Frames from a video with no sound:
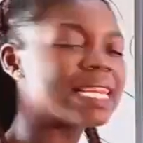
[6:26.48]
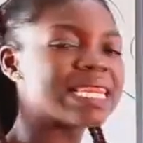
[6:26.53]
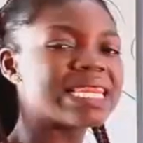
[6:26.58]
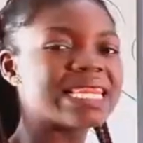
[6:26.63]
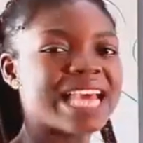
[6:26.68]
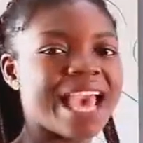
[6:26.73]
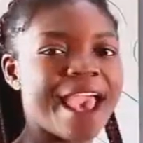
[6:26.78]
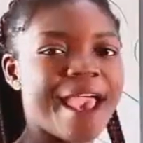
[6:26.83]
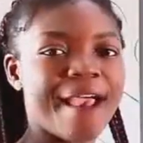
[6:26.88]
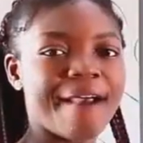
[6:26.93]

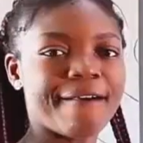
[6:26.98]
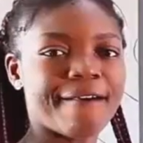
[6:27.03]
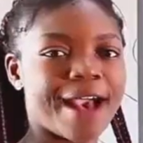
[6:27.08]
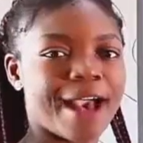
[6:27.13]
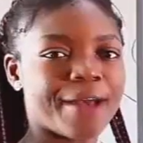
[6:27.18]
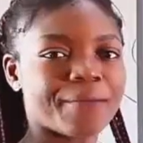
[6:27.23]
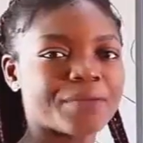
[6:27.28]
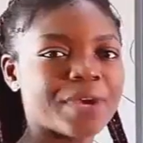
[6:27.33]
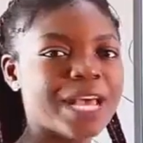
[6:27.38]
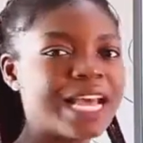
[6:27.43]

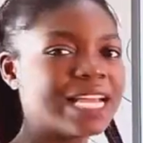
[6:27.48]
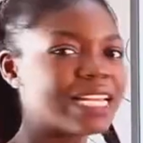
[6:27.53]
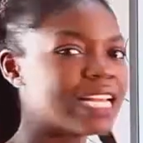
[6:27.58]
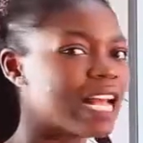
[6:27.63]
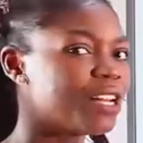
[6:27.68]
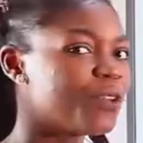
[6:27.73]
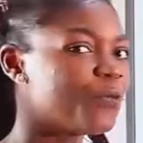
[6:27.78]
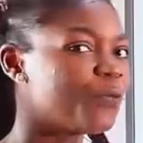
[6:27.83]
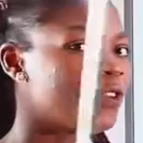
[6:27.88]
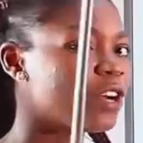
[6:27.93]
naira. Now,
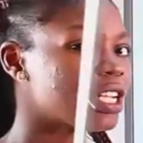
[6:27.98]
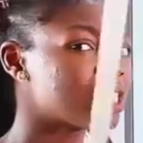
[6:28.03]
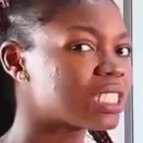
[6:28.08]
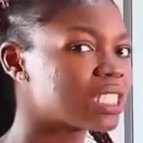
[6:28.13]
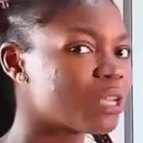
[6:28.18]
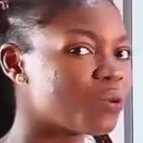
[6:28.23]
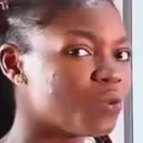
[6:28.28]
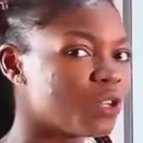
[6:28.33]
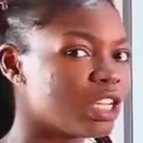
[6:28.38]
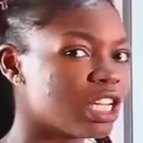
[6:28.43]
the first
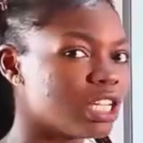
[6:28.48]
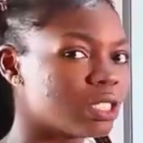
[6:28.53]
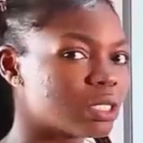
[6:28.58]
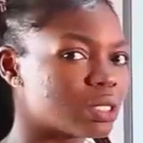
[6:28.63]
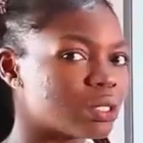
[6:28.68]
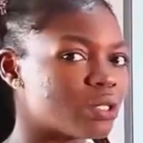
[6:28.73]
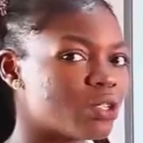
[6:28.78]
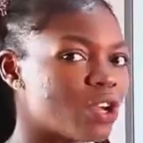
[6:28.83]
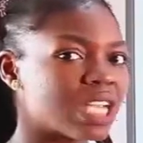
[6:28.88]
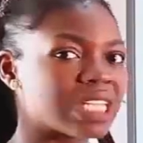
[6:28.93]
thing we need
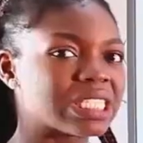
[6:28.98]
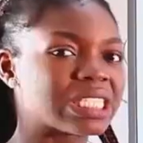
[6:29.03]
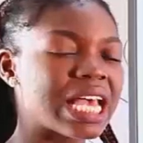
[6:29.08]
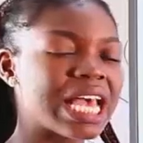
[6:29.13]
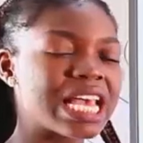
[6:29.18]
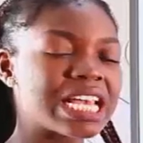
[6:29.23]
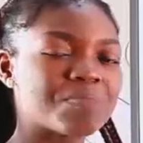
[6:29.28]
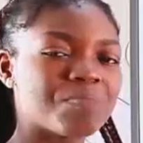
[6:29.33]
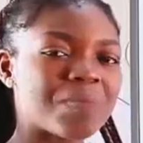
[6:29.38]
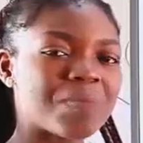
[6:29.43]
to know is,
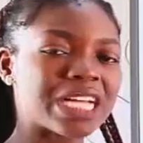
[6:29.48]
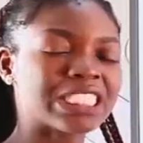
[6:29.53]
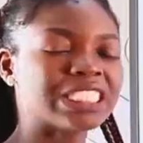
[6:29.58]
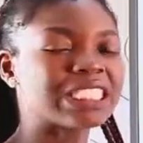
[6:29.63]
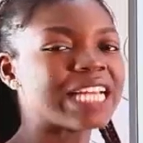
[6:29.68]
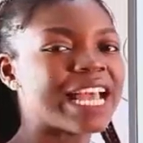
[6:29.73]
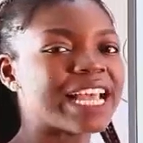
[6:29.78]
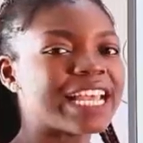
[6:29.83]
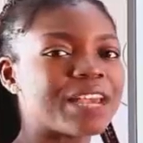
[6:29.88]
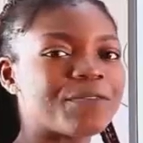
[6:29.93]
imagine
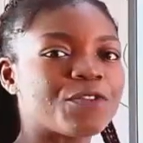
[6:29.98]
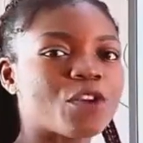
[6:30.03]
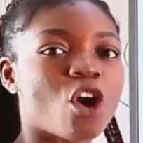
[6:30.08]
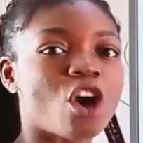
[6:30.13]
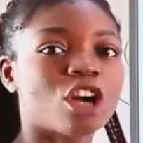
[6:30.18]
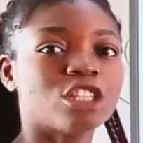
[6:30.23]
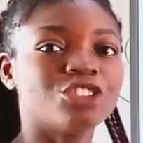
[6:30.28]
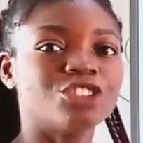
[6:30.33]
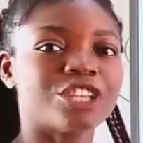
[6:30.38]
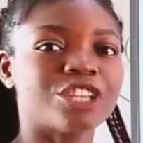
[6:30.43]
I gave you
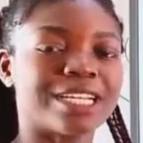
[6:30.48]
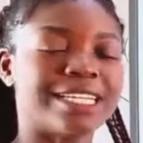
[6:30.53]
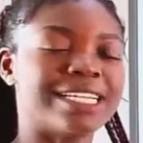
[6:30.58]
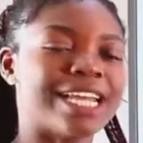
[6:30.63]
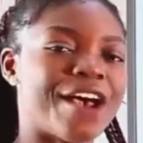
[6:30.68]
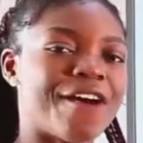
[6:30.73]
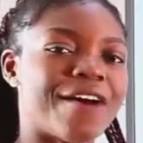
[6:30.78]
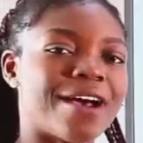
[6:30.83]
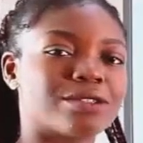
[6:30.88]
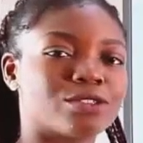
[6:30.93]
100
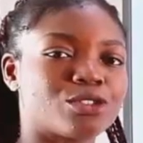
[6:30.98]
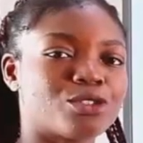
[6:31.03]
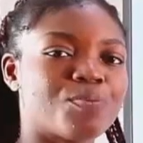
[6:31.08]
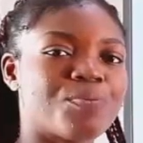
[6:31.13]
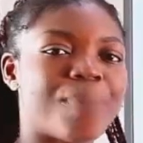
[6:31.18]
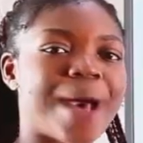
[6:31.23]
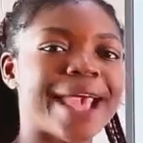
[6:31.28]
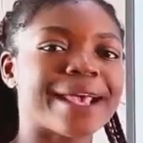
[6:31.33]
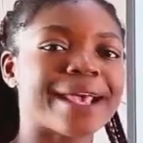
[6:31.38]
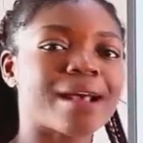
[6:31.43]
naira to
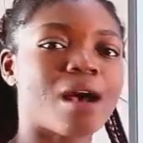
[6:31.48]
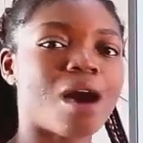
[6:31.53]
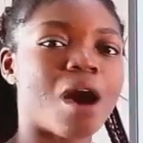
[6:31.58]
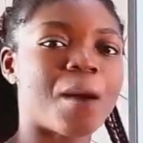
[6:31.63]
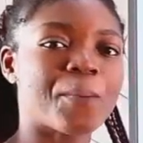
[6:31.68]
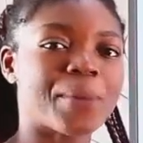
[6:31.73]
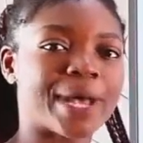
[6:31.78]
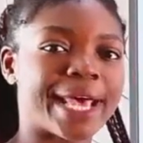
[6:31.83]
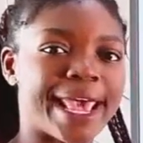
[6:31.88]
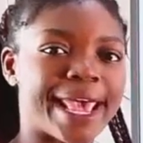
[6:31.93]
buy
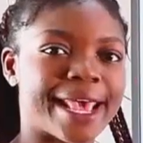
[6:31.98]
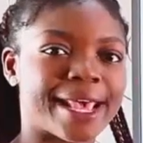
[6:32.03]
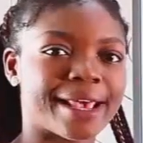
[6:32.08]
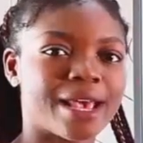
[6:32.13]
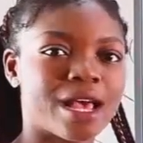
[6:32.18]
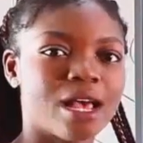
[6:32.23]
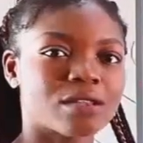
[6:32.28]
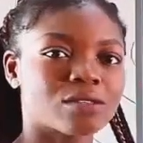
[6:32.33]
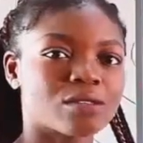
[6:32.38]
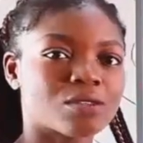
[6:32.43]

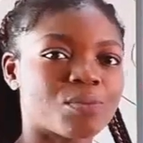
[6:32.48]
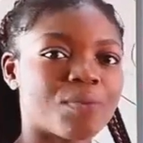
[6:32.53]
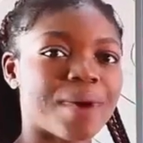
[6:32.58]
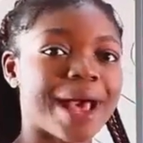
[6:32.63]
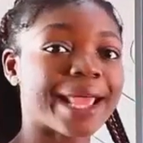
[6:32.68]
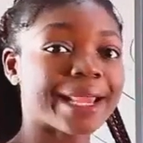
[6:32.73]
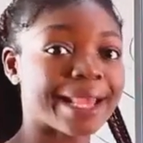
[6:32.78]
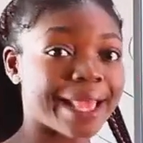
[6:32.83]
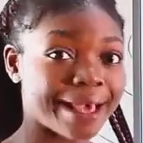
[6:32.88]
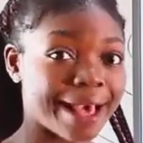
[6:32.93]
cupcake, to
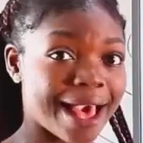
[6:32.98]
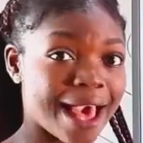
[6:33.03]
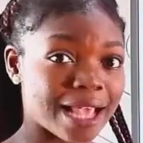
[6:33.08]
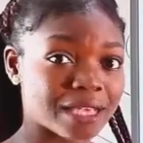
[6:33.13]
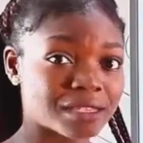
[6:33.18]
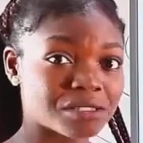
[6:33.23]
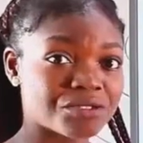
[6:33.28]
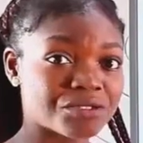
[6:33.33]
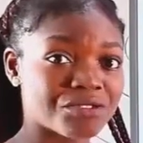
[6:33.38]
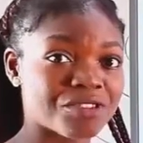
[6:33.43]
buy like
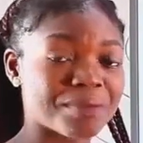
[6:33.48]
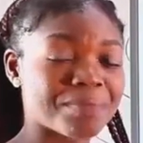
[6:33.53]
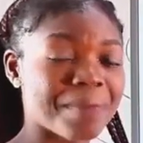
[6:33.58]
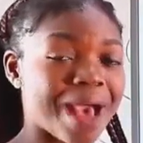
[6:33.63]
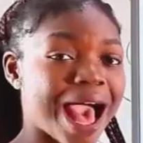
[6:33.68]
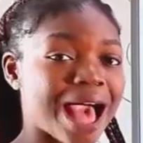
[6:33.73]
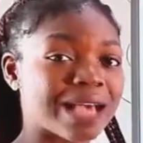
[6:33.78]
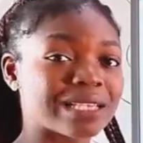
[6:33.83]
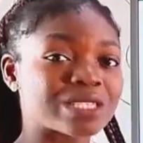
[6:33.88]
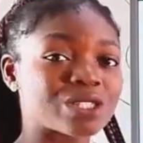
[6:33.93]
ice cream
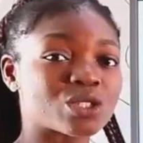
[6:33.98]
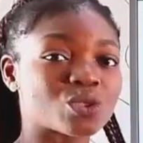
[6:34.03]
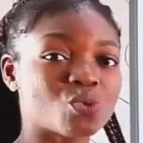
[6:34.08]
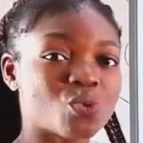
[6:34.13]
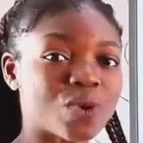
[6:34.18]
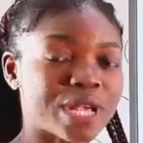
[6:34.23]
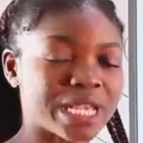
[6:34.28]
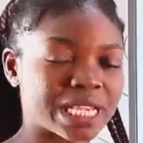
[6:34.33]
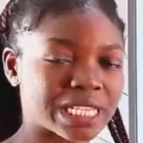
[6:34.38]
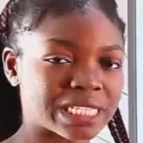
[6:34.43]
and
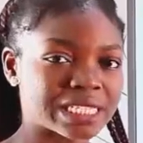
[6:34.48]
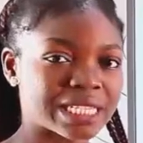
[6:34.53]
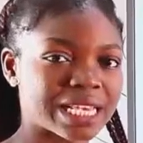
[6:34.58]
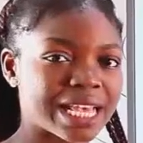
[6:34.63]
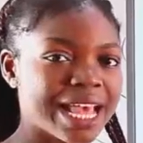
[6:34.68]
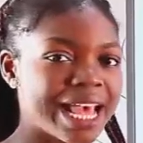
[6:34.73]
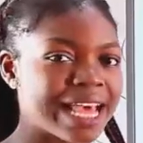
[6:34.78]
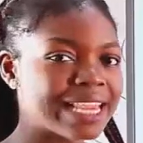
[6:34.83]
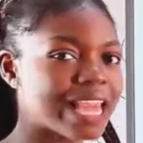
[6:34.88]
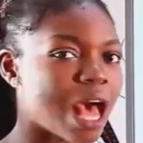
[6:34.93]
sweets.
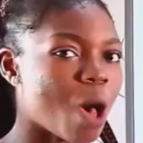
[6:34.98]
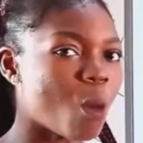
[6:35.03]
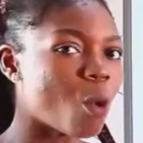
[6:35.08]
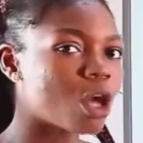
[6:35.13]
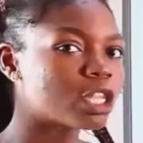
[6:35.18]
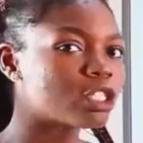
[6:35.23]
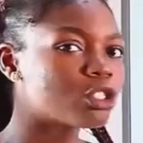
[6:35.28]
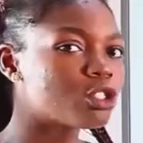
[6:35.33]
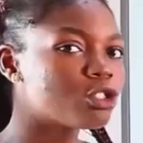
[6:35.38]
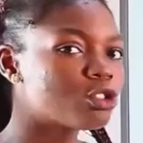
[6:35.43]
Now,
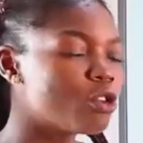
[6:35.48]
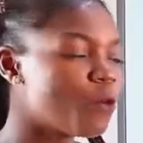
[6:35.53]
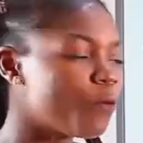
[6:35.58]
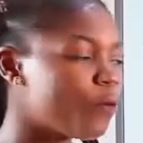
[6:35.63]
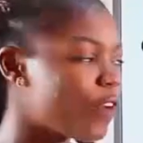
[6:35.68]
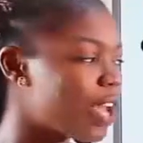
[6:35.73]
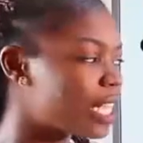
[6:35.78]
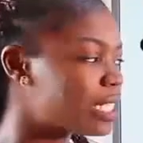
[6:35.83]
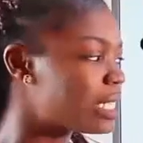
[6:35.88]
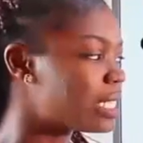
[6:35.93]
what you do
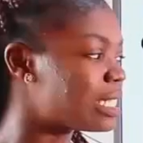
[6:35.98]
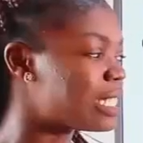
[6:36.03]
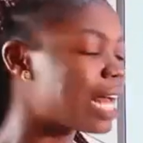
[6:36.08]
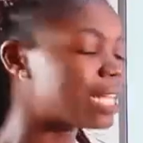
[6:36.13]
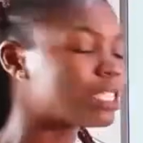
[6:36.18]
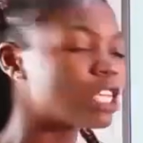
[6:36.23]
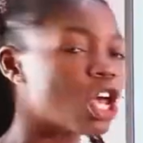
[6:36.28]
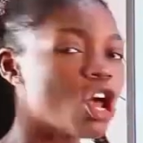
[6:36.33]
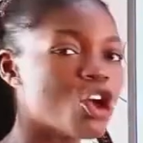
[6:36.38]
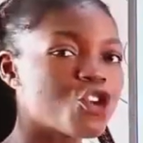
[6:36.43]
first is
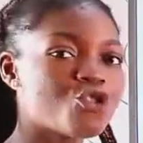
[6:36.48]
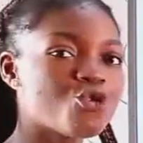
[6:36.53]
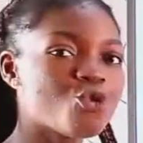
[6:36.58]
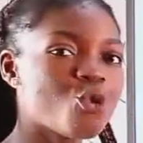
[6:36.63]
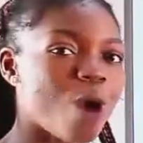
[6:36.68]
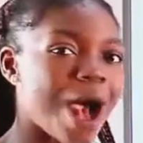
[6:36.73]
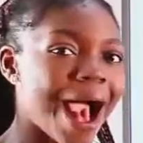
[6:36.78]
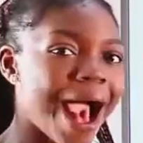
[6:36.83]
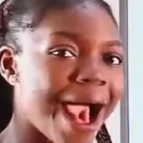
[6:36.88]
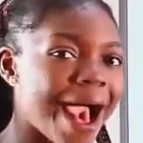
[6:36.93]
that
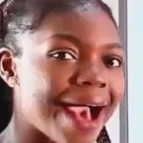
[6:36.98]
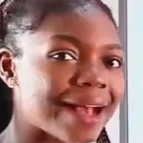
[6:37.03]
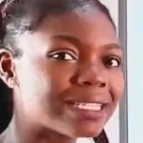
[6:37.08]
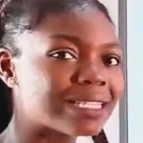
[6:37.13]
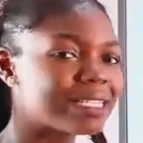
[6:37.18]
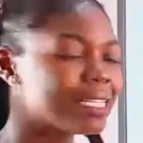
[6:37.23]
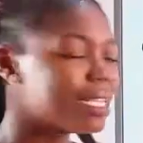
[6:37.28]
you add